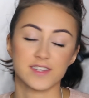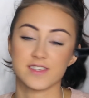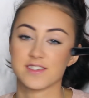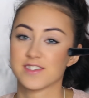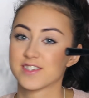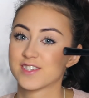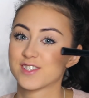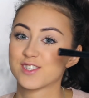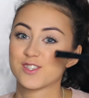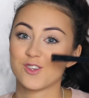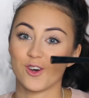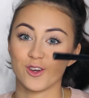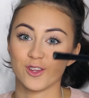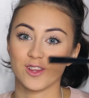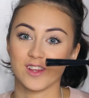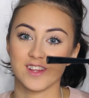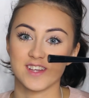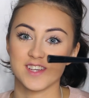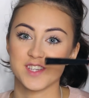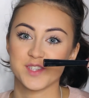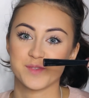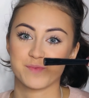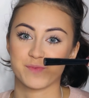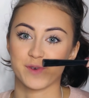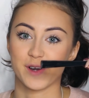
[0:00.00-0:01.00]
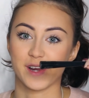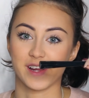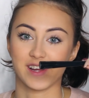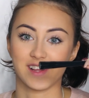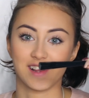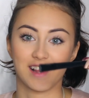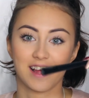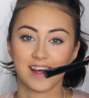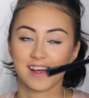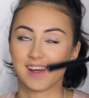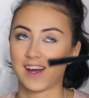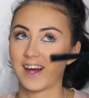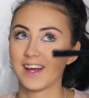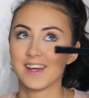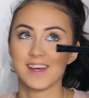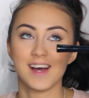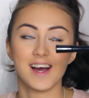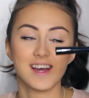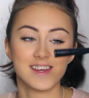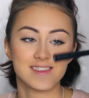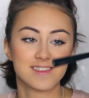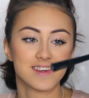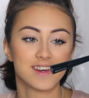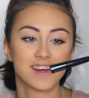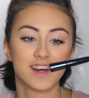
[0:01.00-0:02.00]
This is totally spring, like
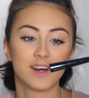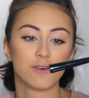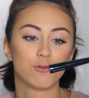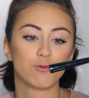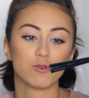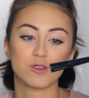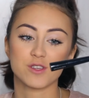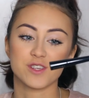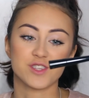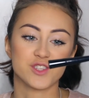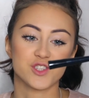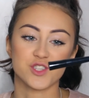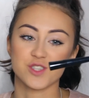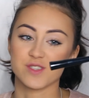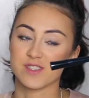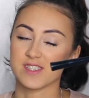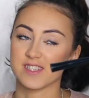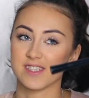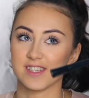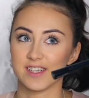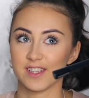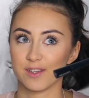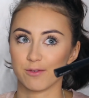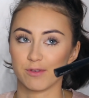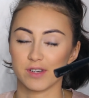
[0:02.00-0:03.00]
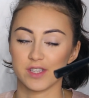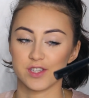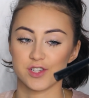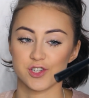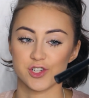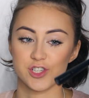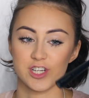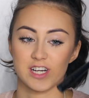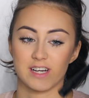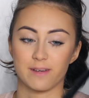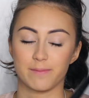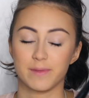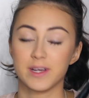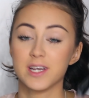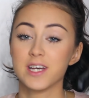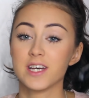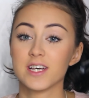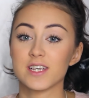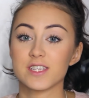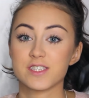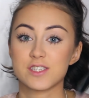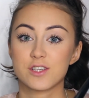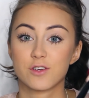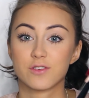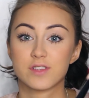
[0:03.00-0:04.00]
I think I wouldn't use it in the winter time.
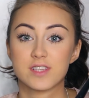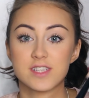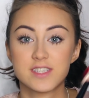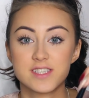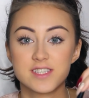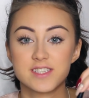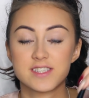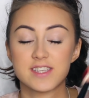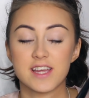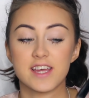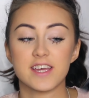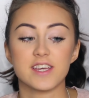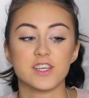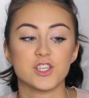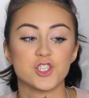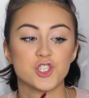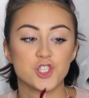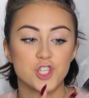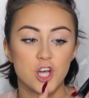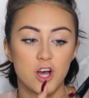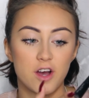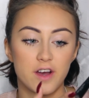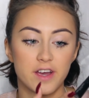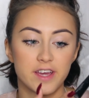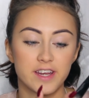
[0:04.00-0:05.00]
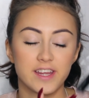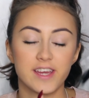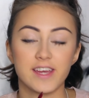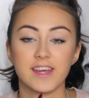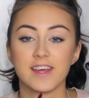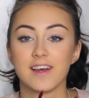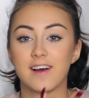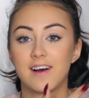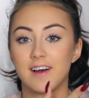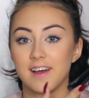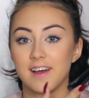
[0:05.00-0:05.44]
So this is a shiny